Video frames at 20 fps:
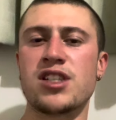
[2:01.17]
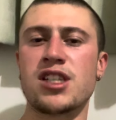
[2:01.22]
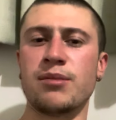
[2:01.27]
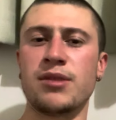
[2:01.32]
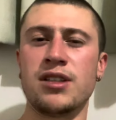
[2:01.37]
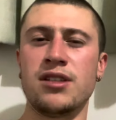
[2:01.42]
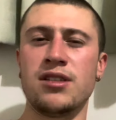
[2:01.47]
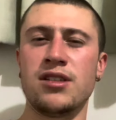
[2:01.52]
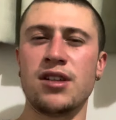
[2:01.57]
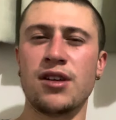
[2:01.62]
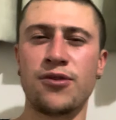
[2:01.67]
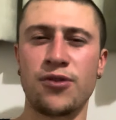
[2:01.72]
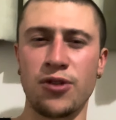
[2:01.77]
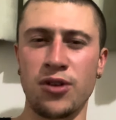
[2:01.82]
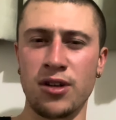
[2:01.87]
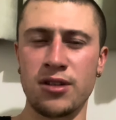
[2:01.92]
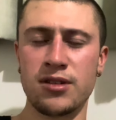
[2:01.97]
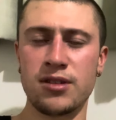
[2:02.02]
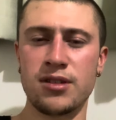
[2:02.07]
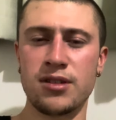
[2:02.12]
something
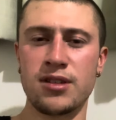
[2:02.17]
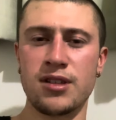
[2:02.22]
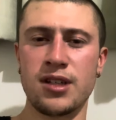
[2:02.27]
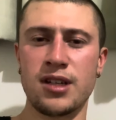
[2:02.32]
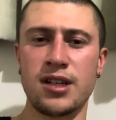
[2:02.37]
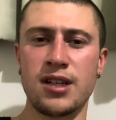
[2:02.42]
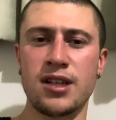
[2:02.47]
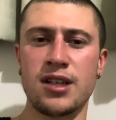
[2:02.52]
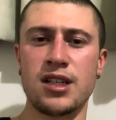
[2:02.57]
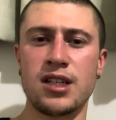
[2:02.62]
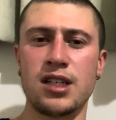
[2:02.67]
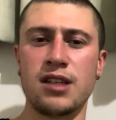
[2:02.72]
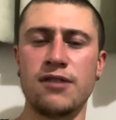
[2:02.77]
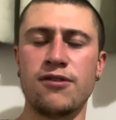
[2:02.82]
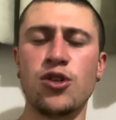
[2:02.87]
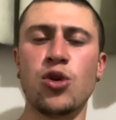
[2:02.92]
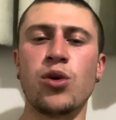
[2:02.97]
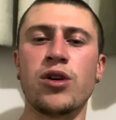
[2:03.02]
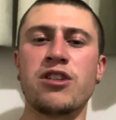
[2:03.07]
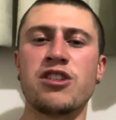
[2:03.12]
different, if
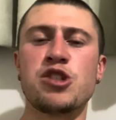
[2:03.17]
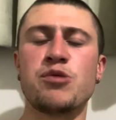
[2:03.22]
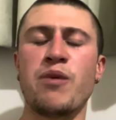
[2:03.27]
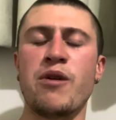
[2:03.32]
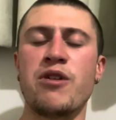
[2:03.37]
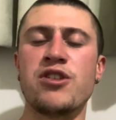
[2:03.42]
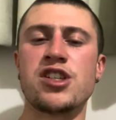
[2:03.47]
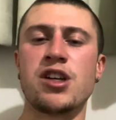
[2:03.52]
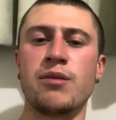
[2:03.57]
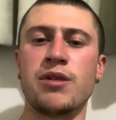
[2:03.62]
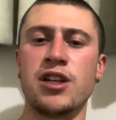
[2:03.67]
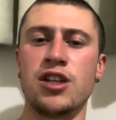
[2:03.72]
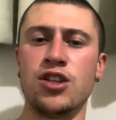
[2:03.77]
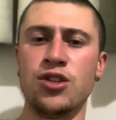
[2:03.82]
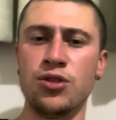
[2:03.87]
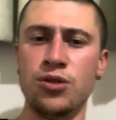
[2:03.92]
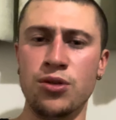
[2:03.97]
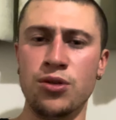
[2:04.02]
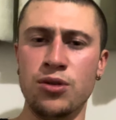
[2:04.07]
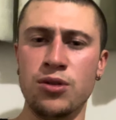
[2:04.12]
you want to experience something
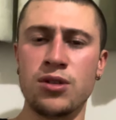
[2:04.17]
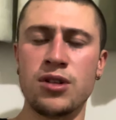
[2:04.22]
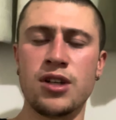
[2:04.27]
new,